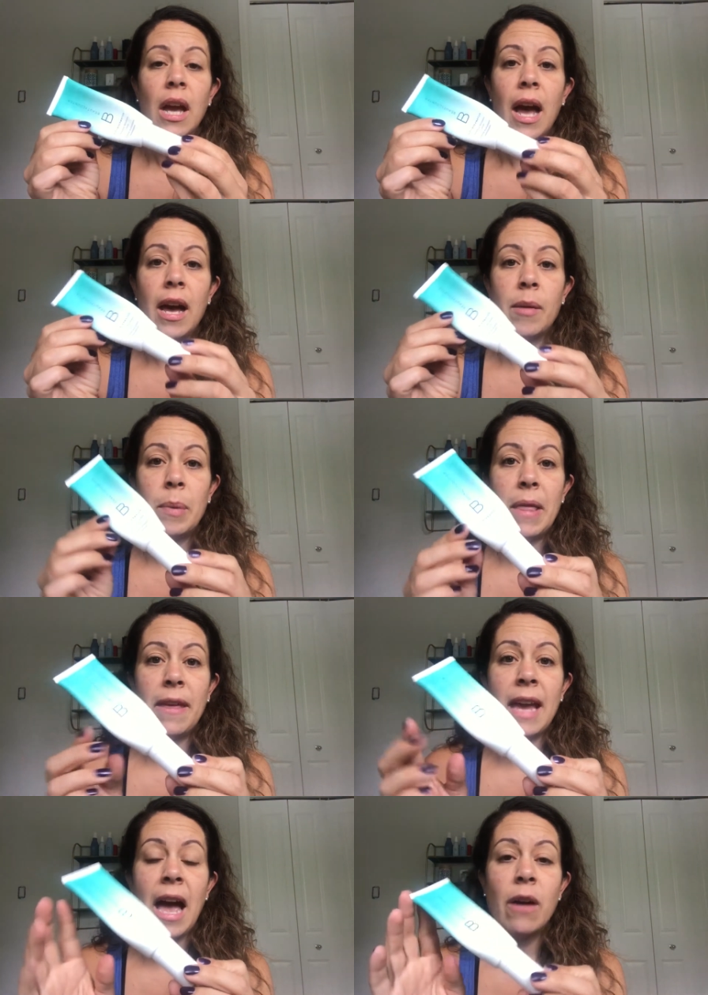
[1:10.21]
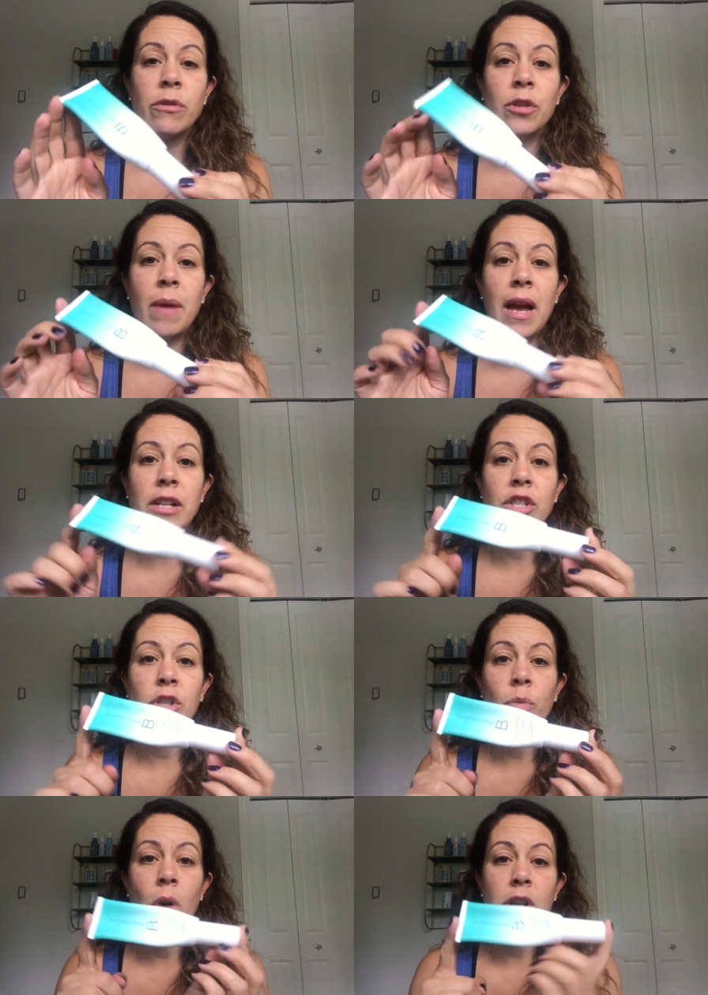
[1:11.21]
Uh, but the Countermatch
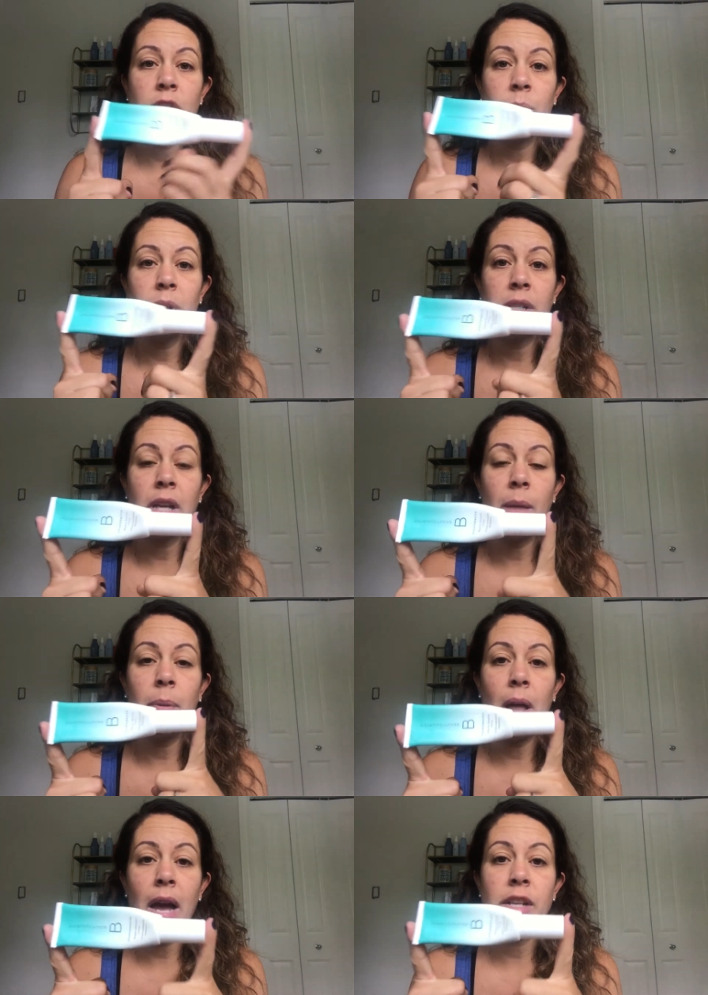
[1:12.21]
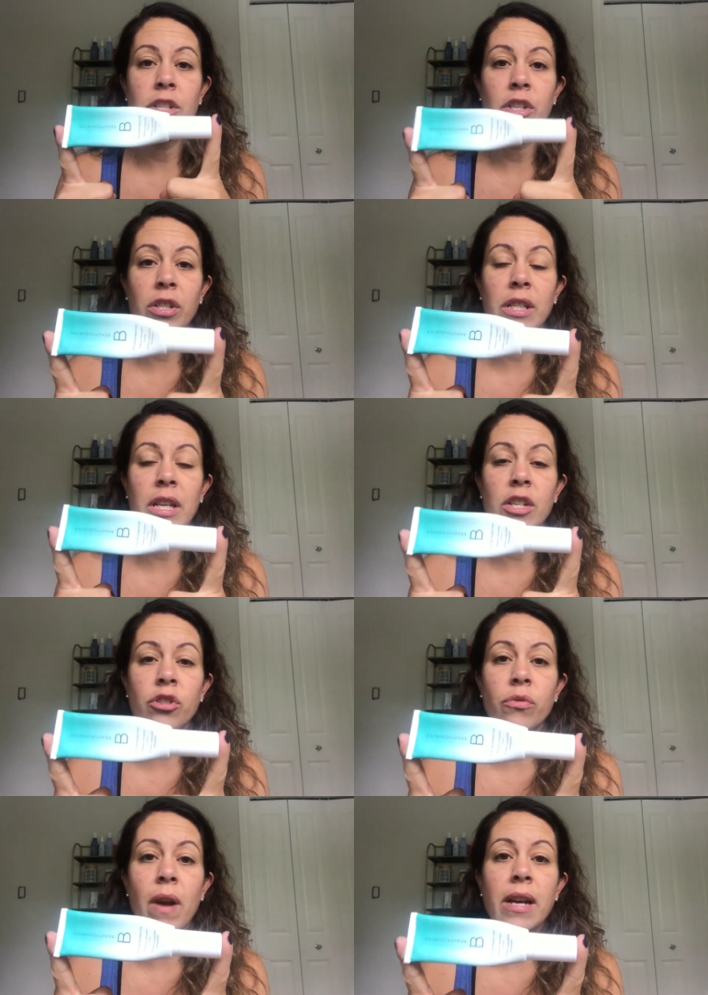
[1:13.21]
you want to put apply to your skin
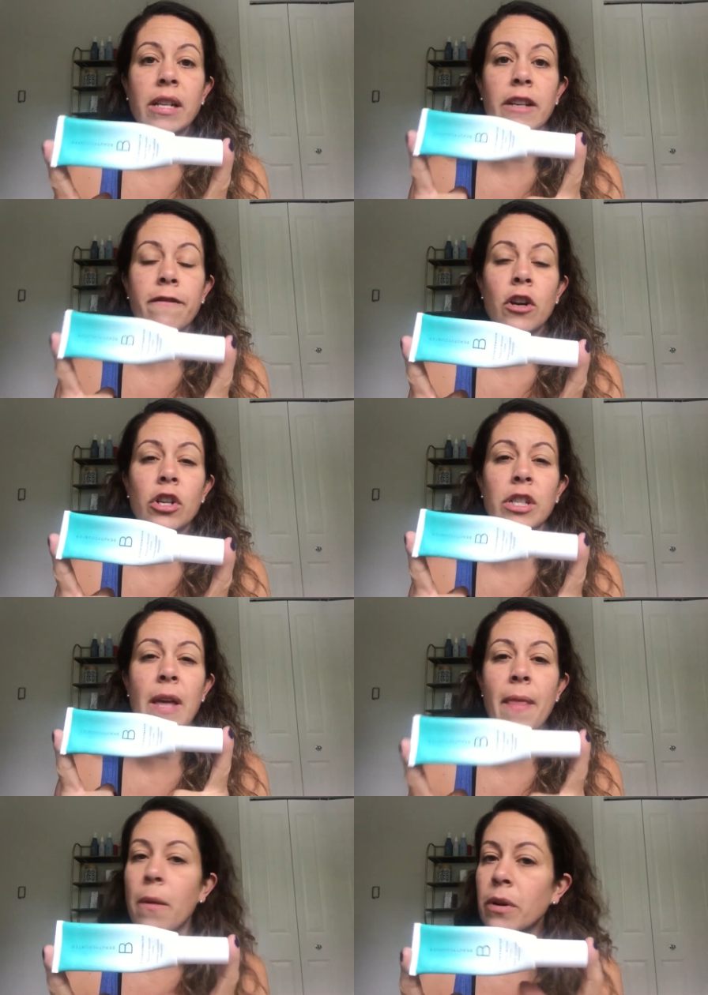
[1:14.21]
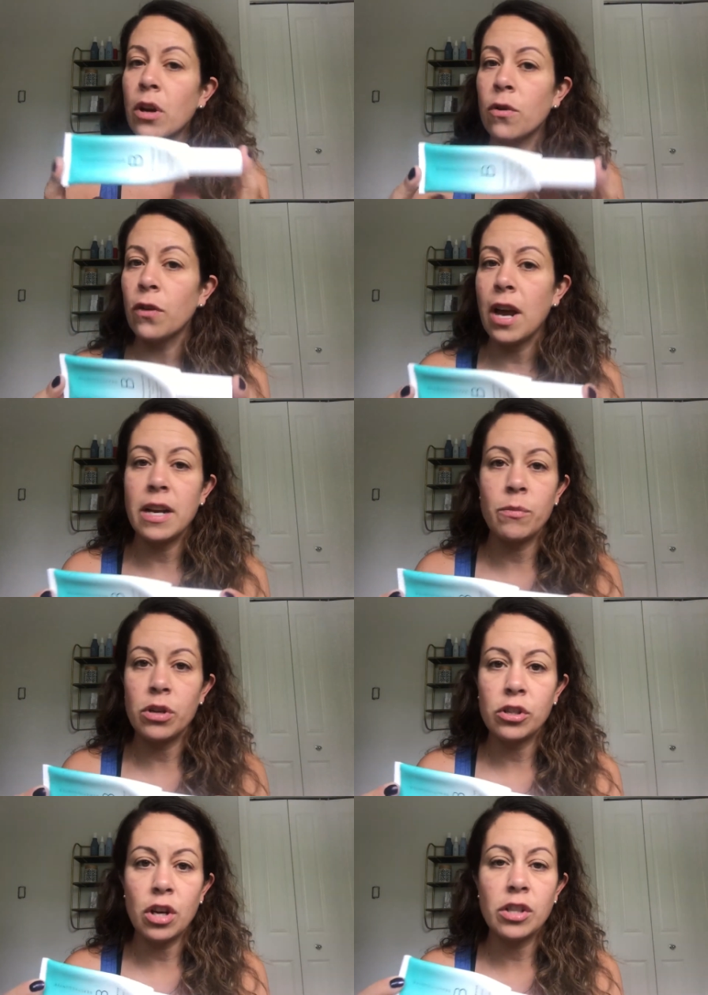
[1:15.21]
directly first and that would go for any
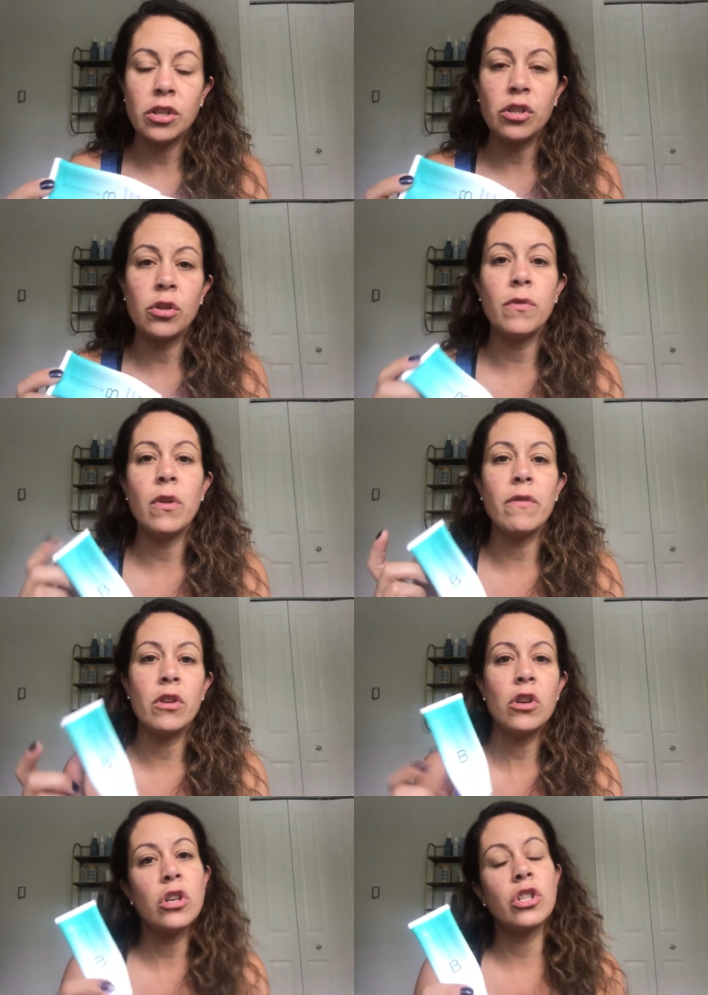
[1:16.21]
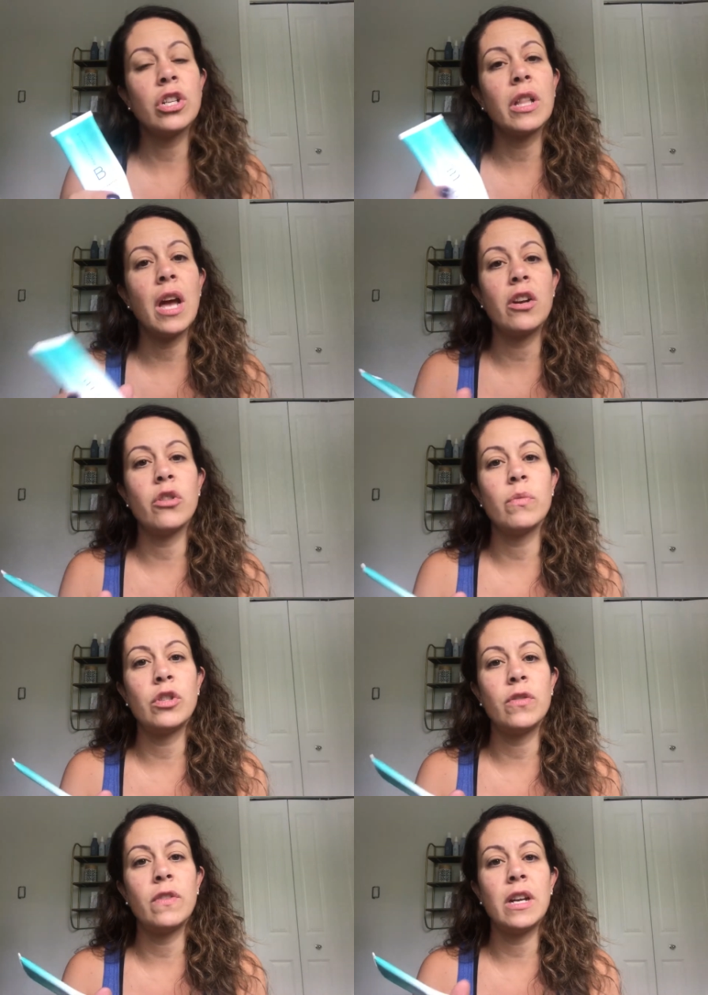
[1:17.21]
moisturizer so if you have the nourishing line or the
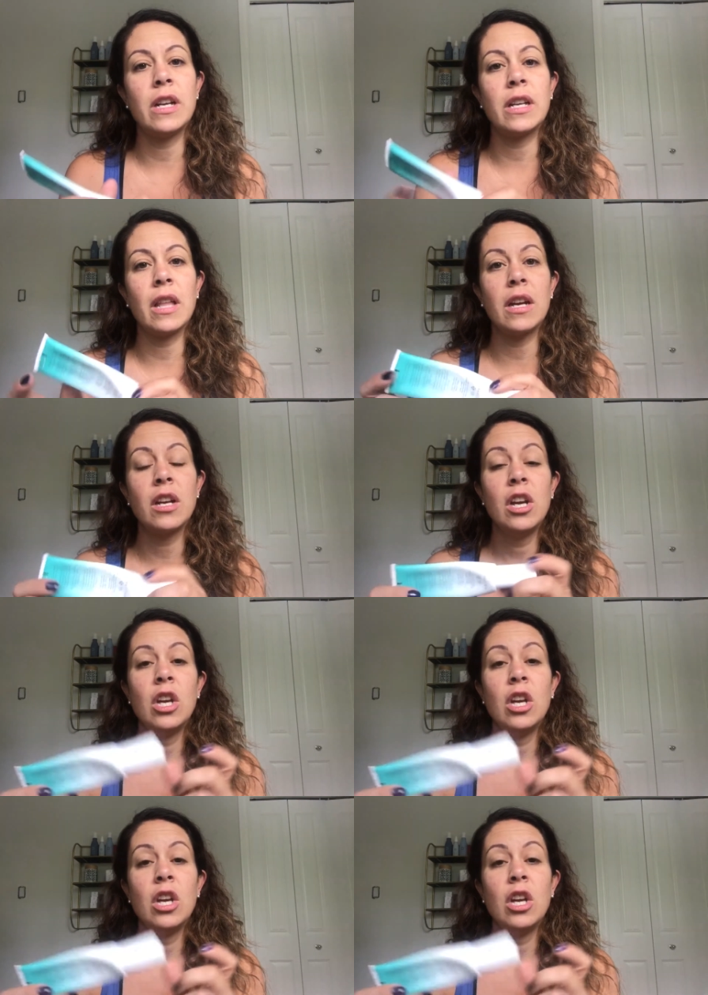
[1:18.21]
rejuvenating line